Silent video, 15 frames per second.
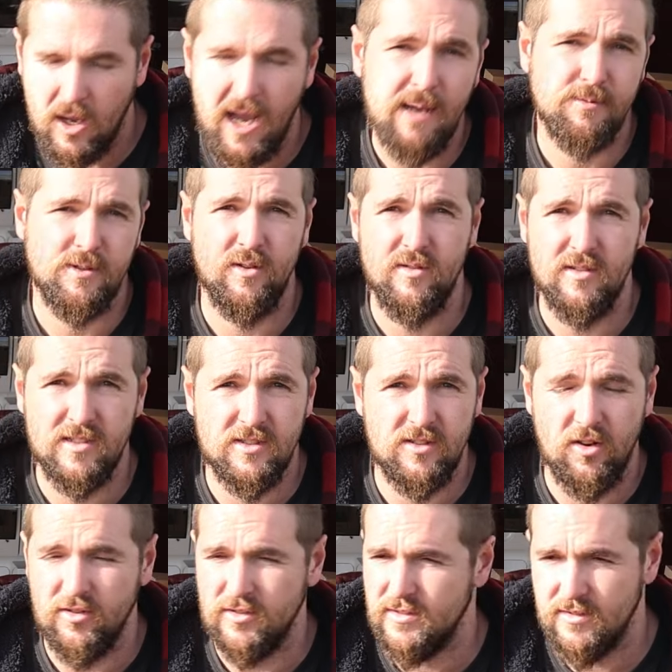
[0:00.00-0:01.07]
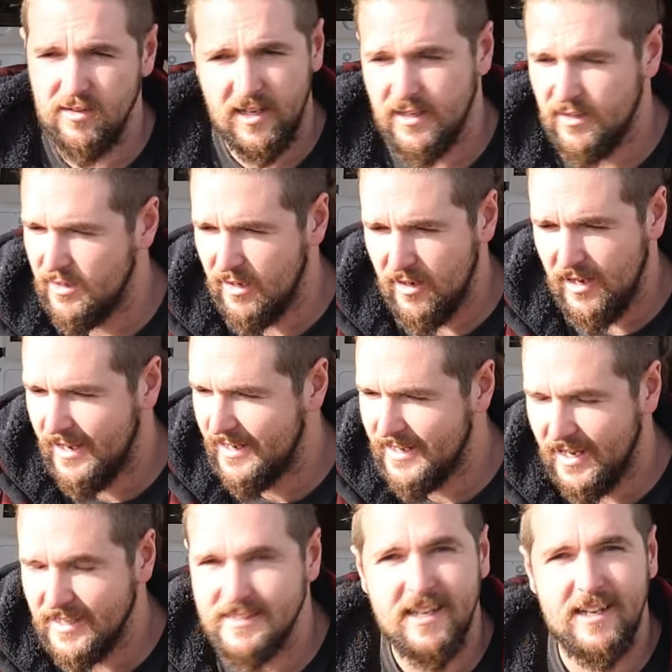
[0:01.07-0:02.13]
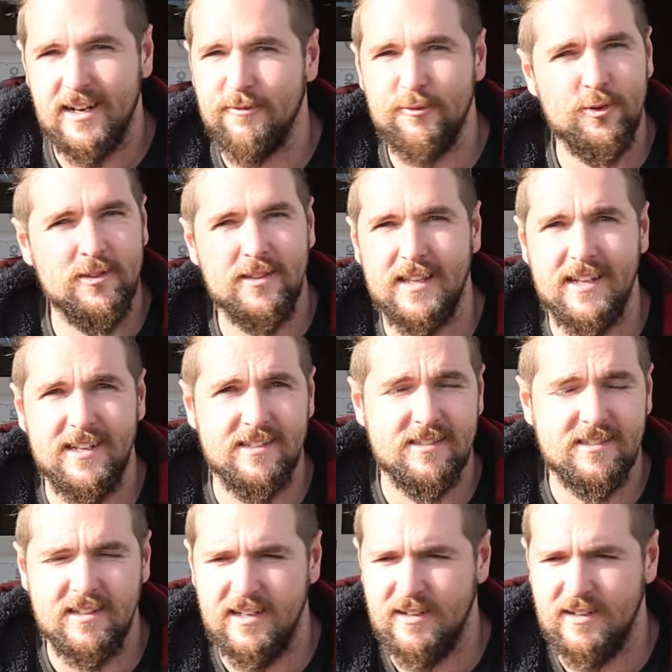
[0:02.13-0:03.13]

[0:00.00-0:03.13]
Absolutely stoked. Like, I can't say enough good things.